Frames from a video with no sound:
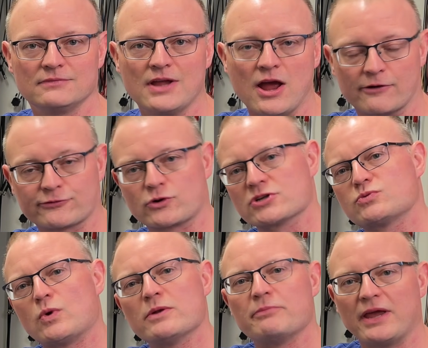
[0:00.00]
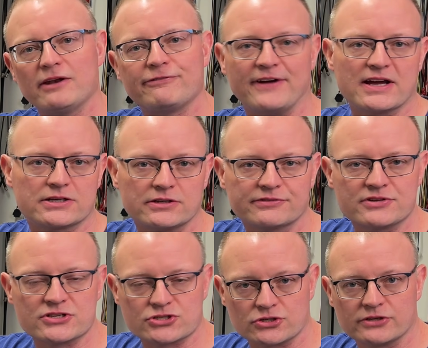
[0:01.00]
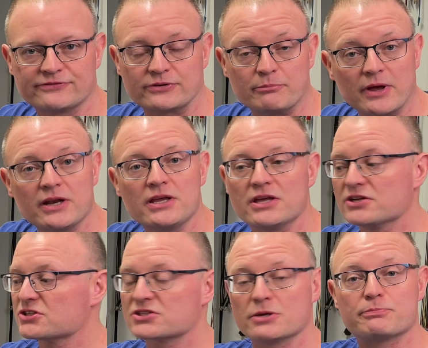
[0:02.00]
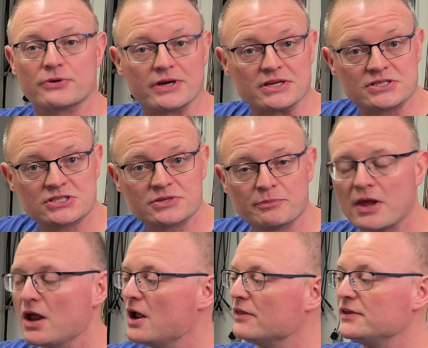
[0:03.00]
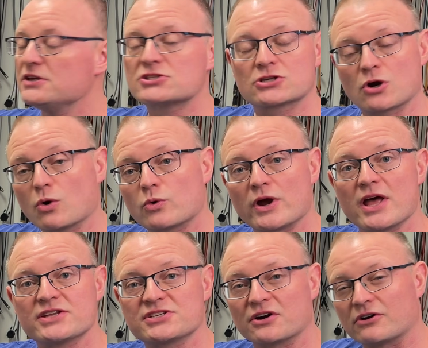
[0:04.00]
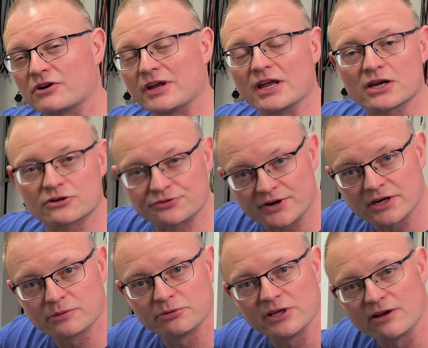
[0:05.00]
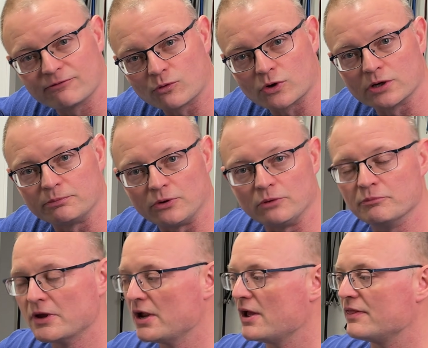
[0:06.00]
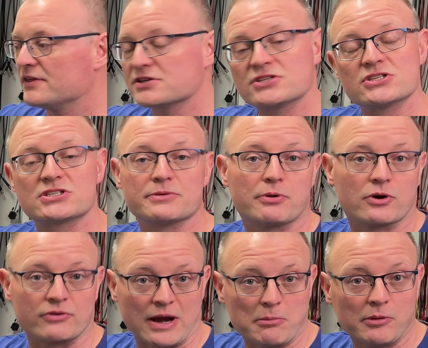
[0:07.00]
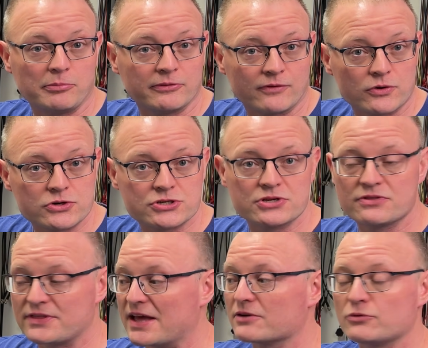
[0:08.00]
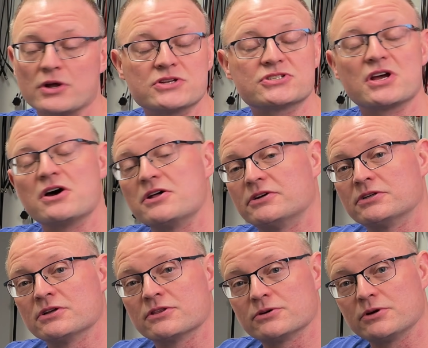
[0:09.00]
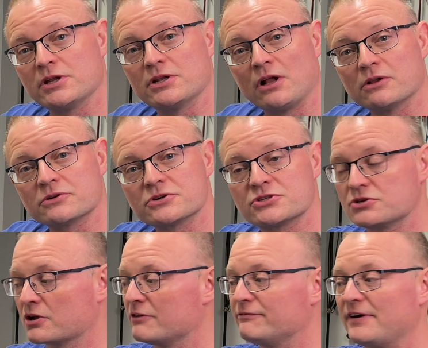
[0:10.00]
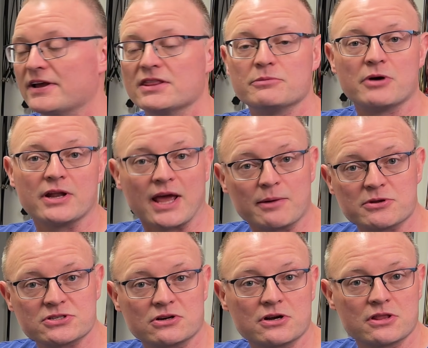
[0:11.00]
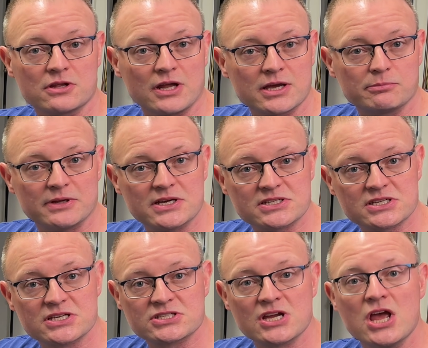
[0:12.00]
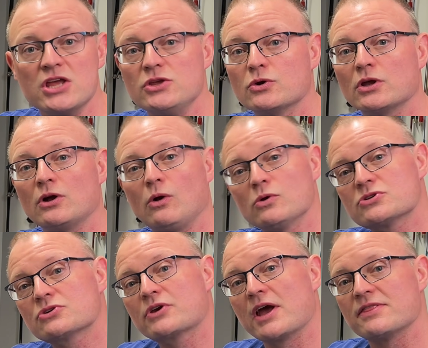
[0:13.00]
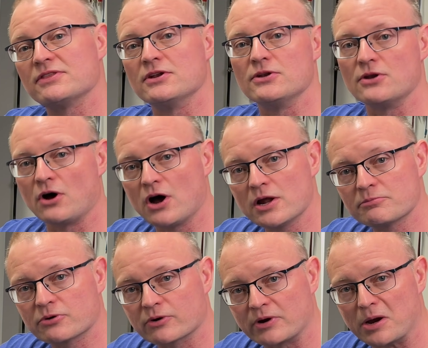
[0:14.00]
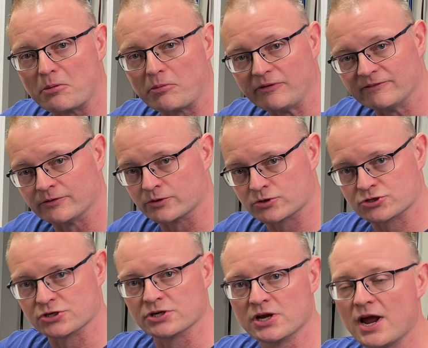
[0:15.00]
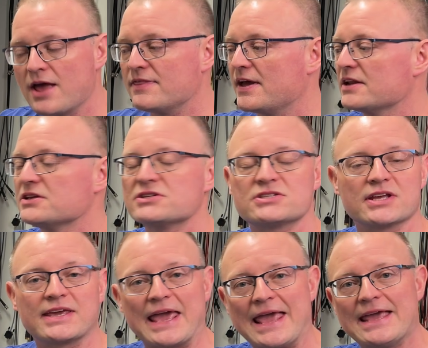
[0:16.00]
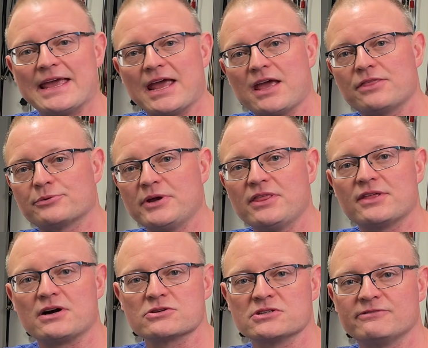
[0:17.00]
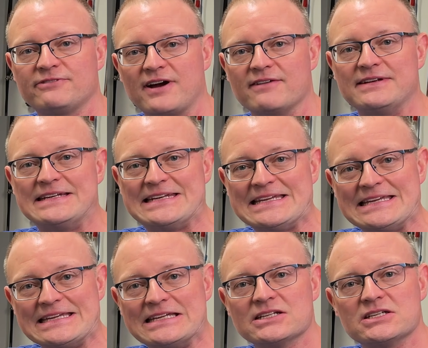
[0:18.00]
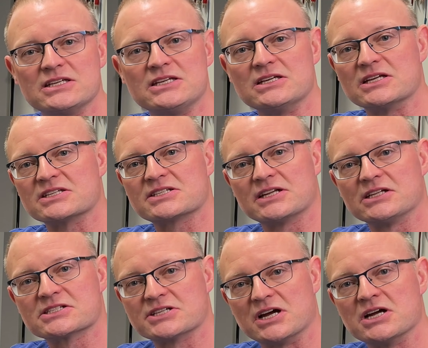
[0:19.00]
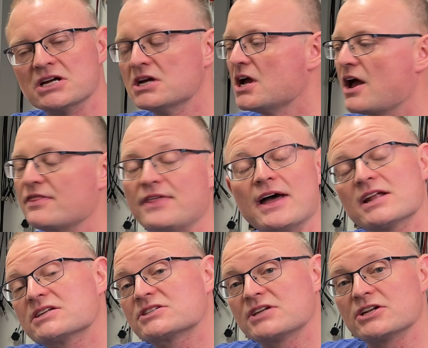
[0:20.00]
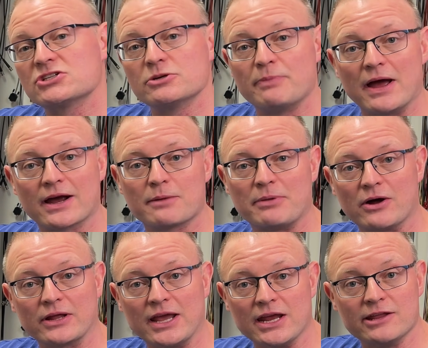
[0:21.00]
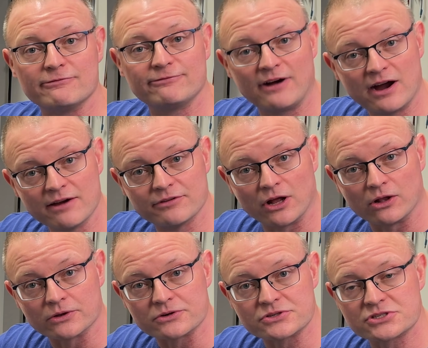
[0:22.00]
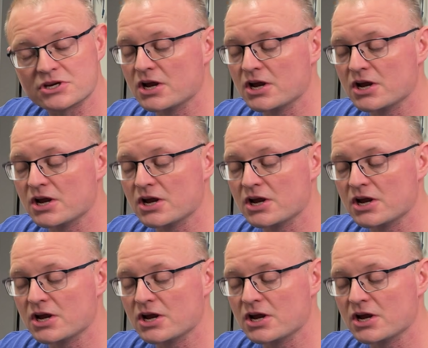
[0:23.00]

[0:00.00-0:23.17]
Of course, one main factor of concern for many is the price. These Korads are incredibly affordable. This is the programmable version that runs $130. You can find them on Amazon and the like places. You can also get the non-programmable version, that is the KA3005D, D as Delta. That sets you back about $85.